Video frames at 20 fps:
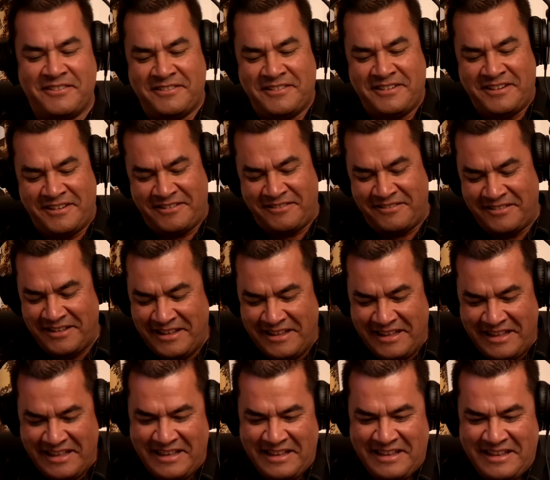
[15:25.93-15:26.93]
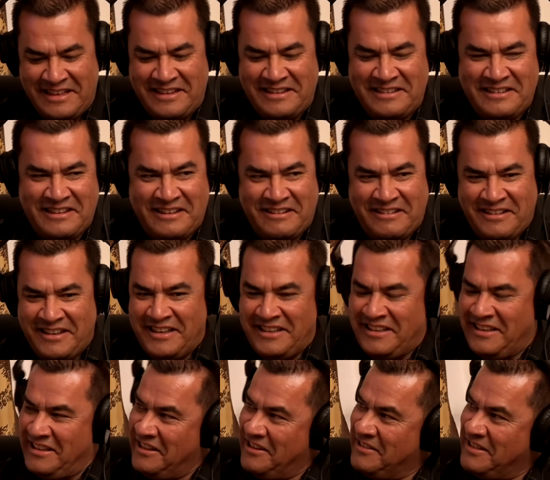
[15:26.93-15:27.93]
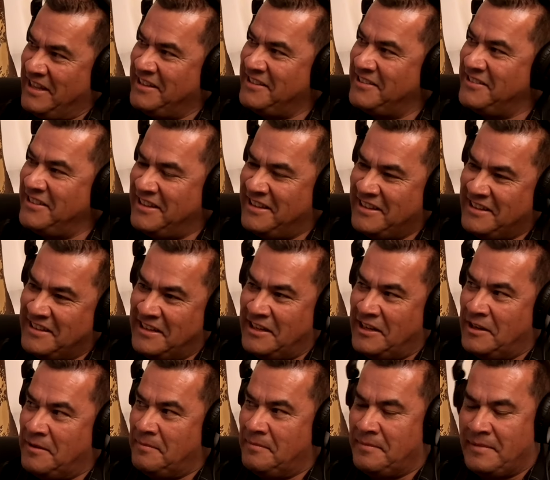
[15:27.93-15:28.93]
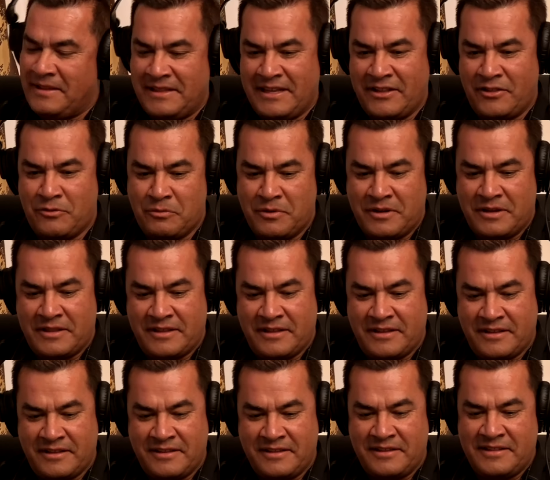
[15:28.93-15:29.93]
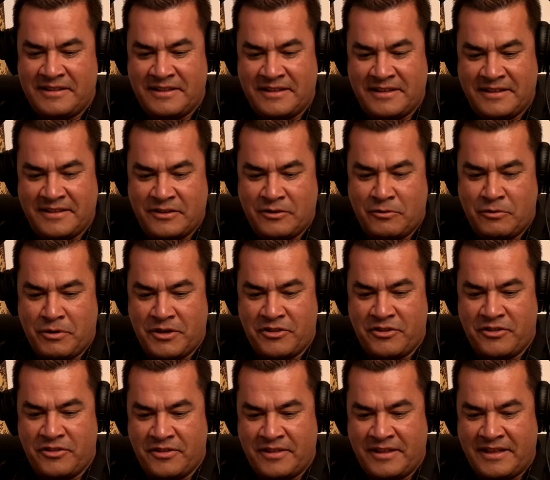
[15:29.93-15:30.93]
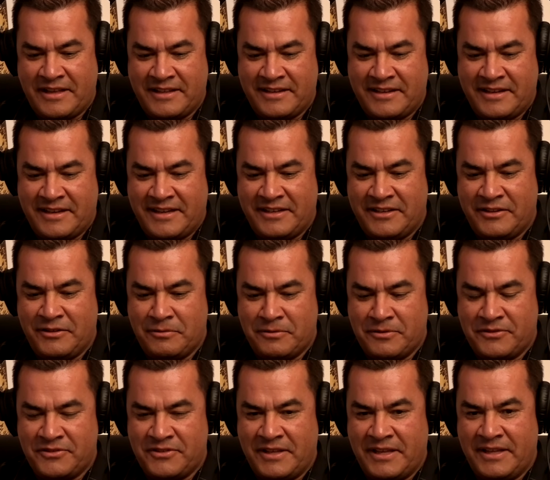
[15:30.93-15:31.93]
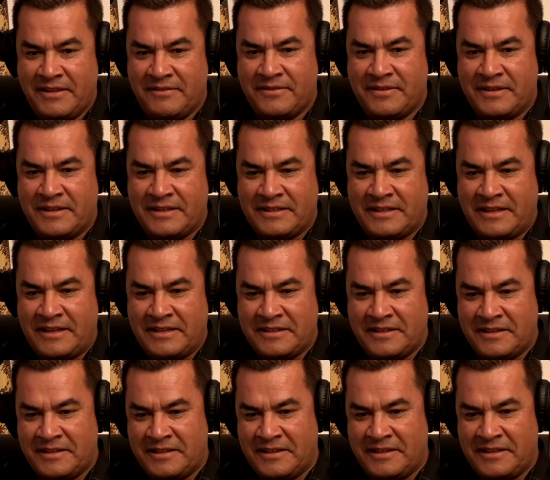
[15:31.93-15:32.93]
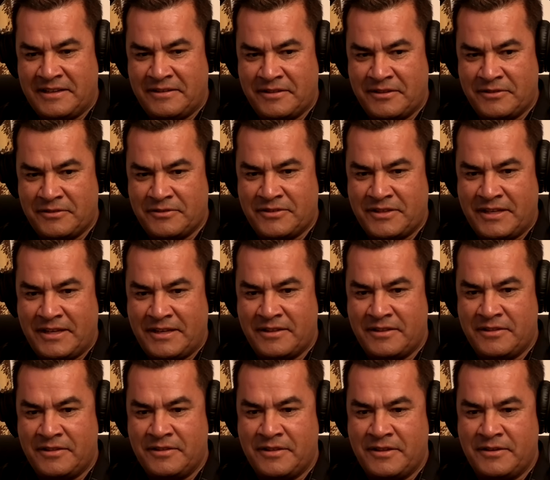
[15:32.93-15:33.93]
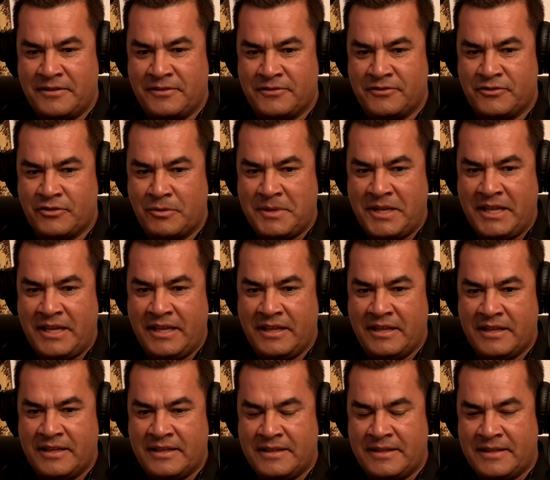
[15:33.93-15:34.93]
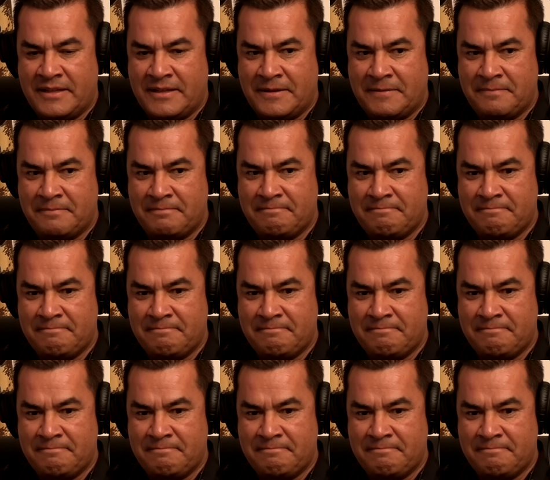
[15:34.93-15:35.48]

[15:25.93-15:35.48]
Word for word: no. No, you know that's uh, um, that's one of the the questions that I do receive a lot. You know, there's uh, there's so many um,